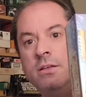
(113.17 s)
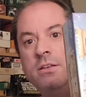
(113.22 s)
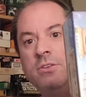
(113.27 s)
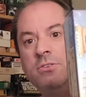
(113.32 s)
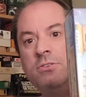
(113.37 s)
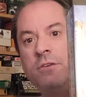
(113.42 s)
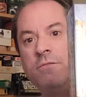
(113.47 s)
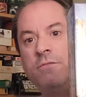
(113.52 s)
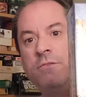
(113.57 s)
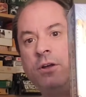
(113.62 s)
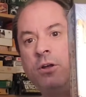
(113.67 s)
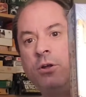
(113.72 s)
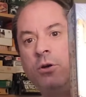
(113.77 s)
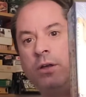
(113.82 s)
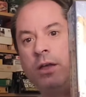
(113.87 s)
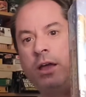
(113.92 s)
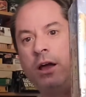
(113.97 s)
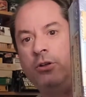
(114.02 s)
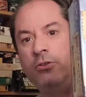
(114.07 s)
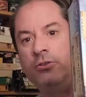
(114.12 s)
So I figured,
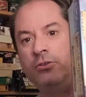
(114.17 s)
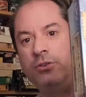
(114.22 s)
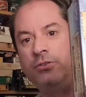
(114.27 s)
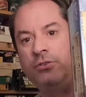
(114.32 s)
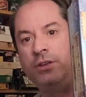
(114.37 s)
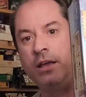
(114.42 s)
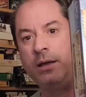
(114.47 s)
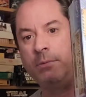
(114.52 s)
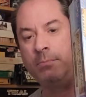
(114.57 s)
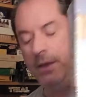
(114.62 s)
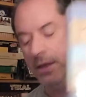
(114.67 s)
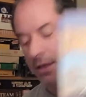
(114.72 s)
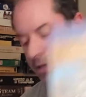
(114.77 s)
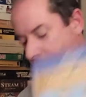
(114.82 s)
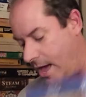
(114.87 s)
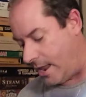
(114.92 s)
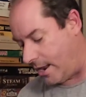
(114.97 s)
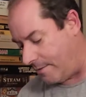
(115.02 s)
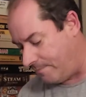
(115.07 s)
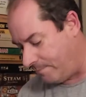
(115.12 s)
okay, I'll take a peek
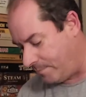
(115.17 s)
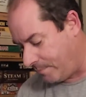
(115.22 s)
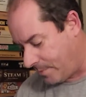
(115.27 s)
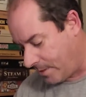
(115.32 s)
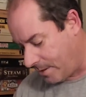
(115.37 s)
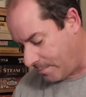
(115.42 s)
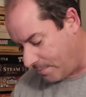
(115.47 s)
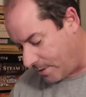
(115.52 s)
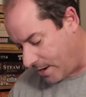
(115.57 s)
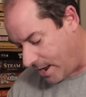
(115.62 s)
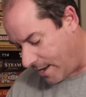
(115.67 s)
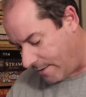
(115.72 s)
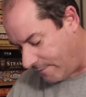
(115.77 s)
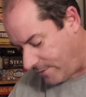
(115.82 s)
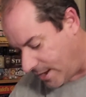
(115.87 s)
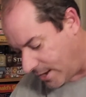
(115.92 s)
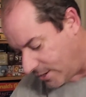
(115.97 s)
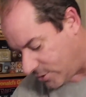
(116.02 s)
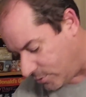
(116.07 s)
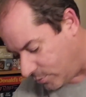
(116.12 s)
at it. But I have
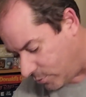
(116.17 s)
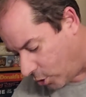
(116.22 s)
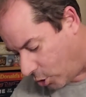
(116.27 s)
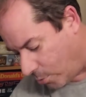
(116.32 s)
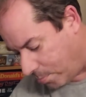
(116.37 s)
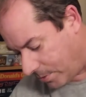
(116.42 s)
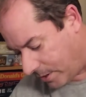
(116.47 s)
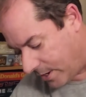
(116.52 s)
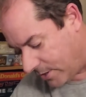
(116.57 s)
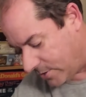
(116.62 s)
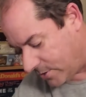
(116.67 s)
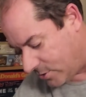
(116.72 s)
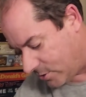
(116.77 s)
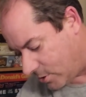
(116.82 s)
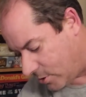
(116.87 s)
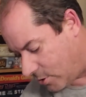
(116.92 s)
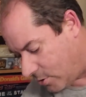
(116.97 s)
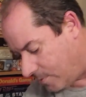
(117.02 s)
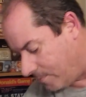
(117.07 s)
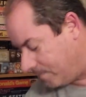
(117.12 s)
yet to open it,
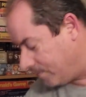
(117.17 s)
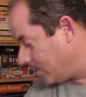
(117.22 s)
so